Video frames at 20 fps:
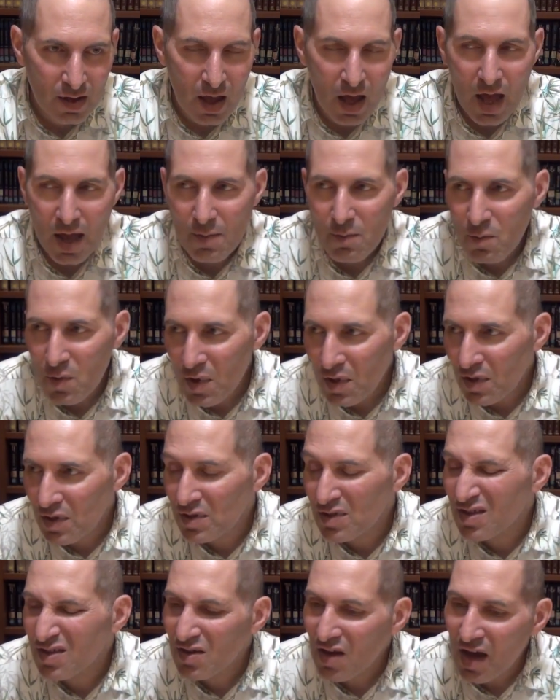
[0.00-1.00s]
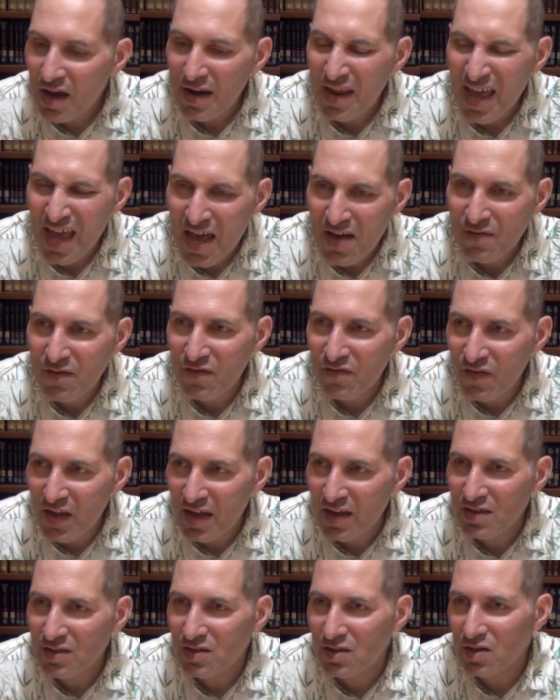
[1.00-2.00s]
I'm willing to not have a
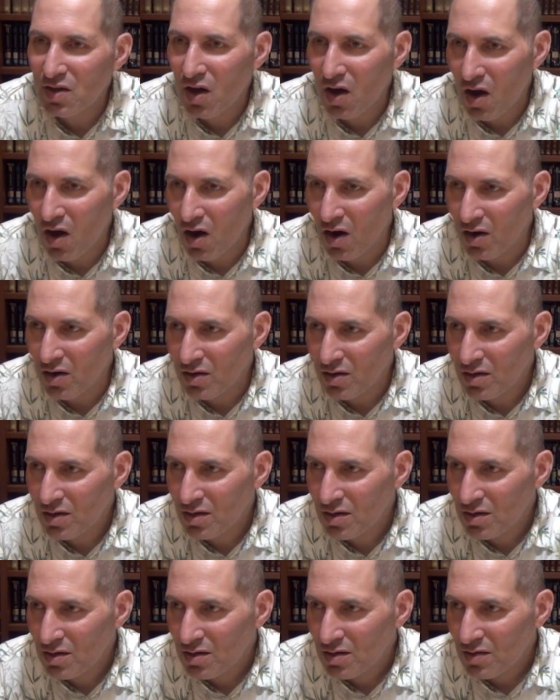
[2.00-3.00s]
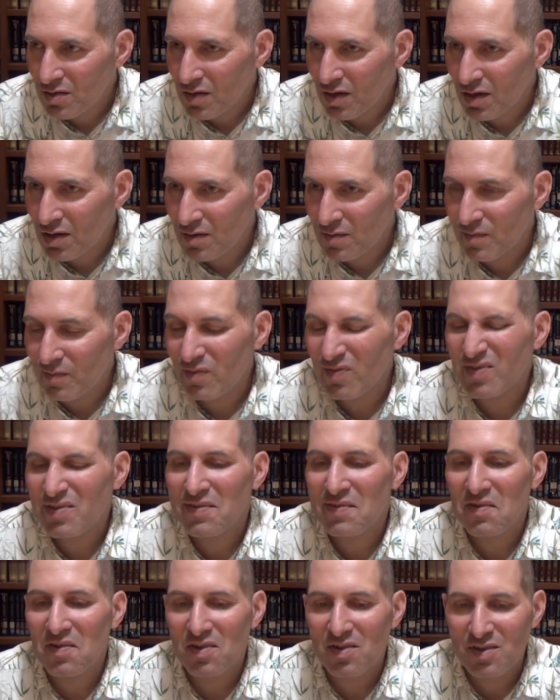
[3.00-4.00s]
fancy car, right?
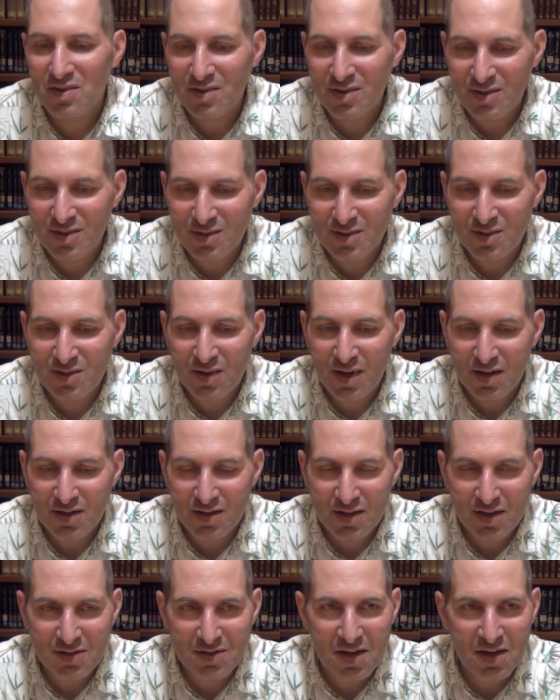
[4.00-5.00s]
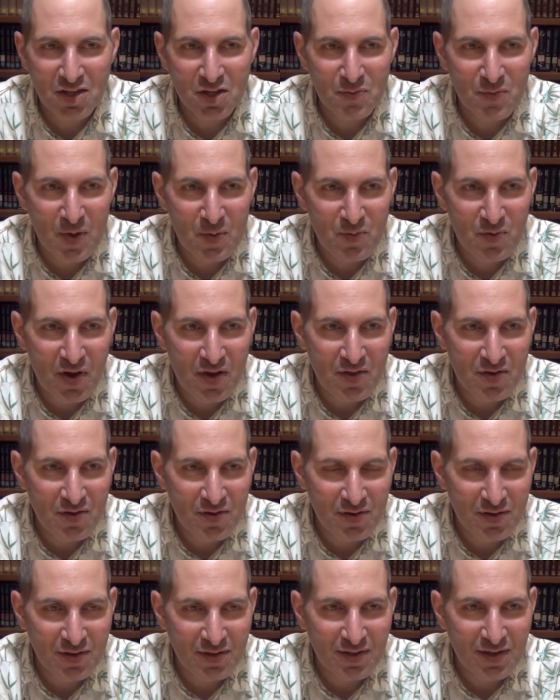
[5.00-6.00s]
I talked to my
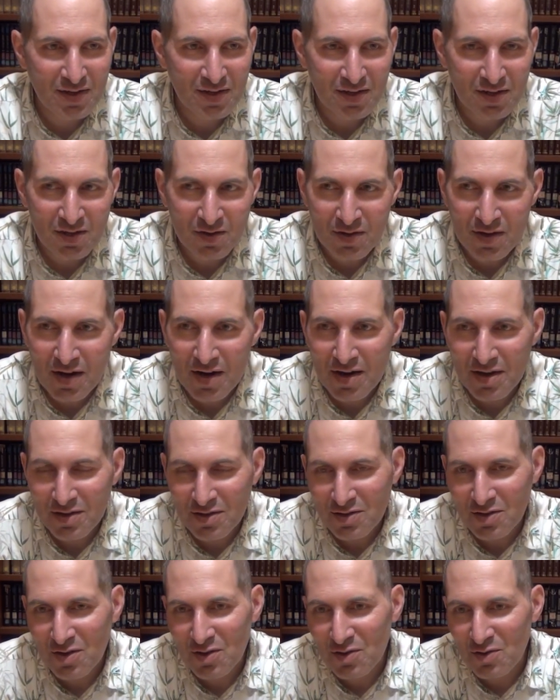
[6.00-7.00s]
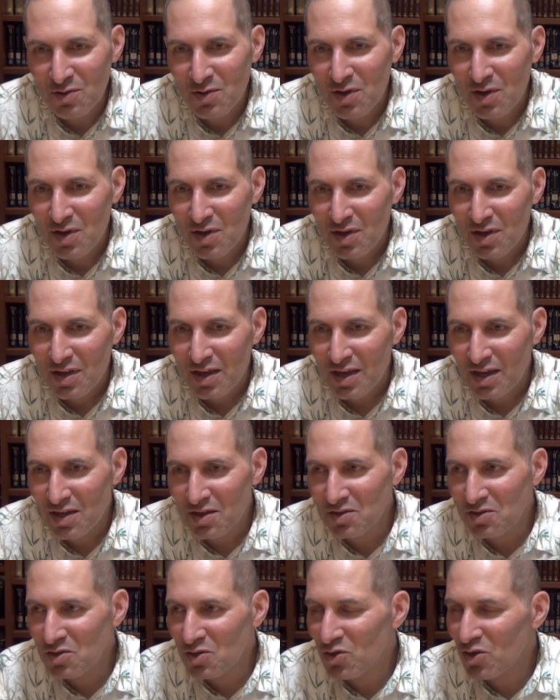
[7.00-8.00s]
brother, and it's like, all right, so
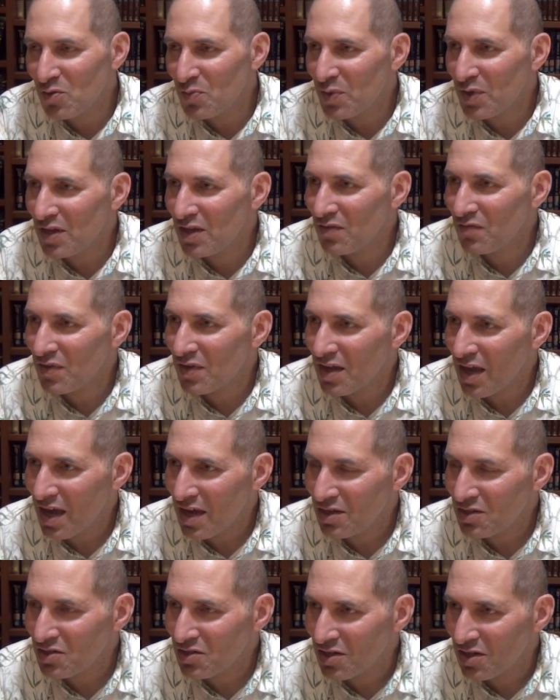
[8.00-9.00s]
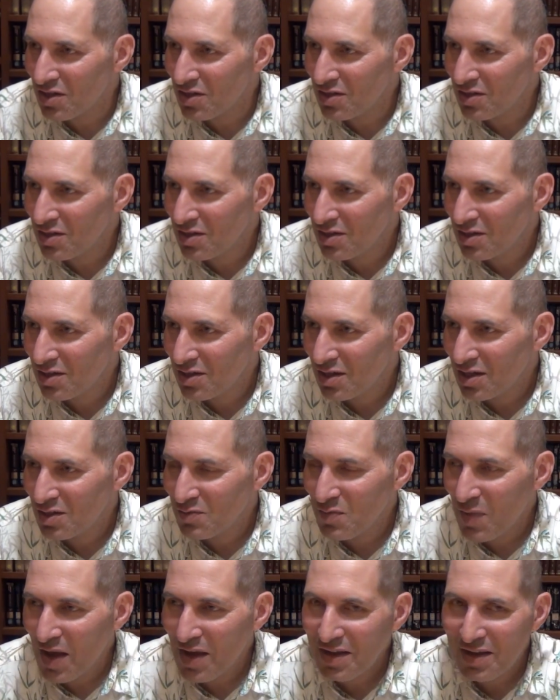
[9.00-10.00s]
his European vacation
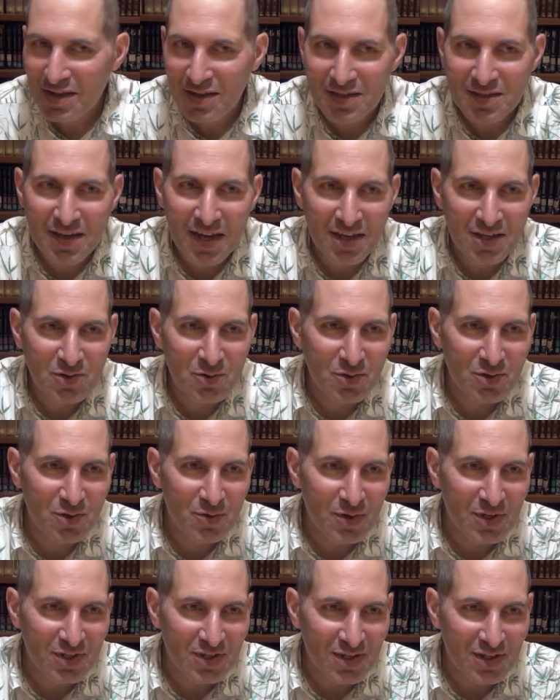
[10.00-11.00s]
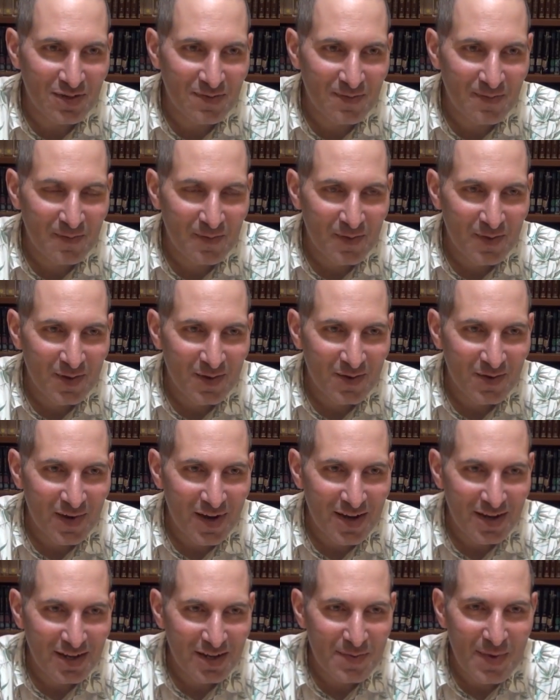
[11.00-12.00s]
is my kid's day school tuition, right?